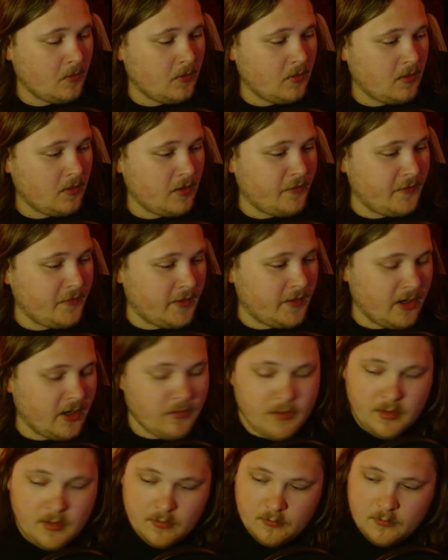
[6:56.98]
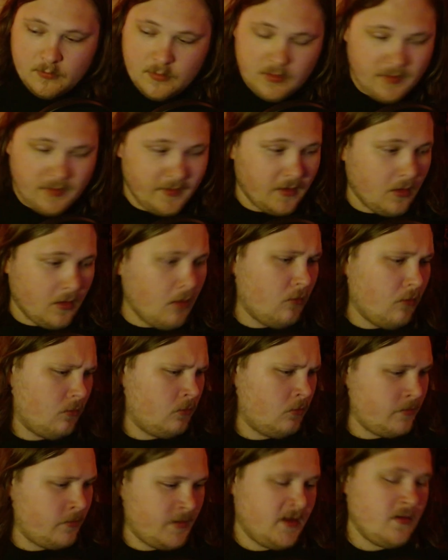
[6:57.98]
And then Harry, he's like, oh,
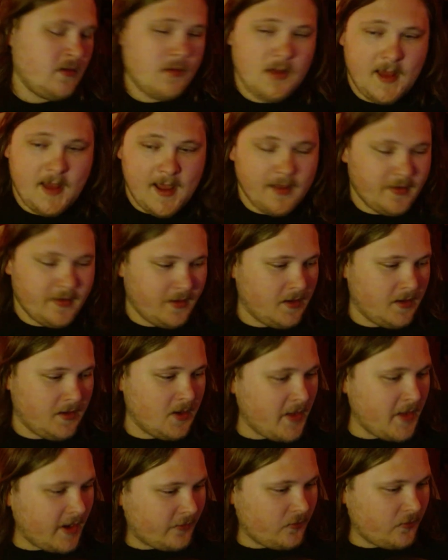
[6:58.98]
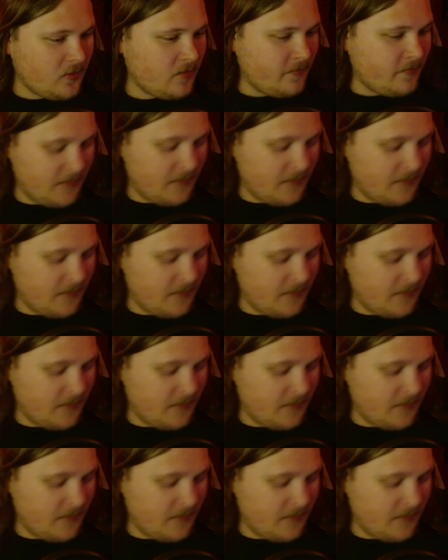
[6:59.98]
he hands the gun back to him.